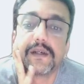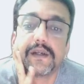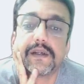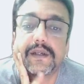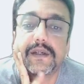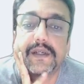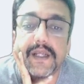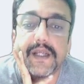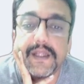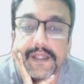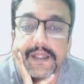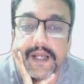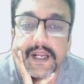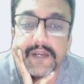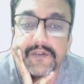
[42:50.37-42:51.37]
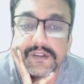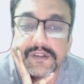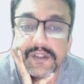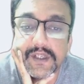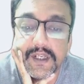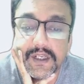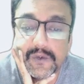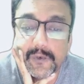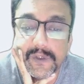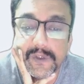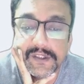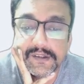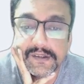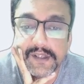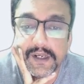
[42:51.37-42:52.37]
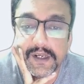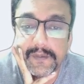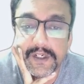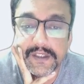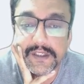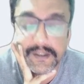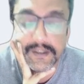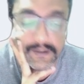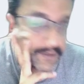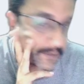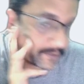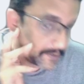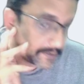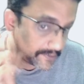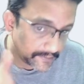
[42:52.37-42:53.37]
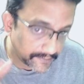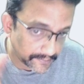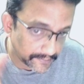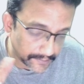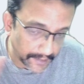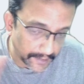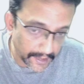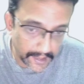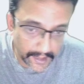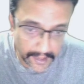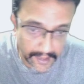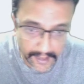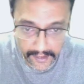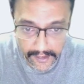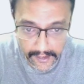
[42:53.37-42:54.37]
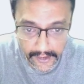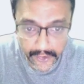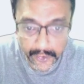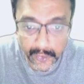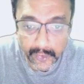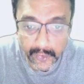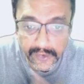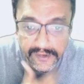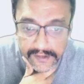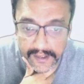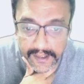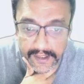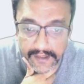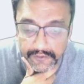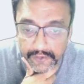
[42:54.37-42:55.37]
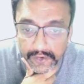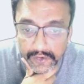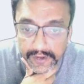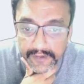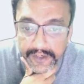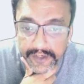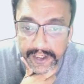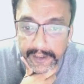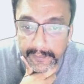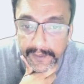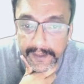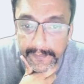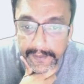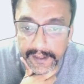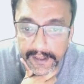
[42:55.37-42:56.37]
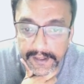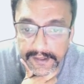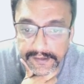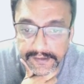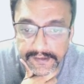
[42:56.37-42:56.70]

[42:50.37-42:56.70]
10th anniversary quest celebration. This is another huge thing for the free to play players.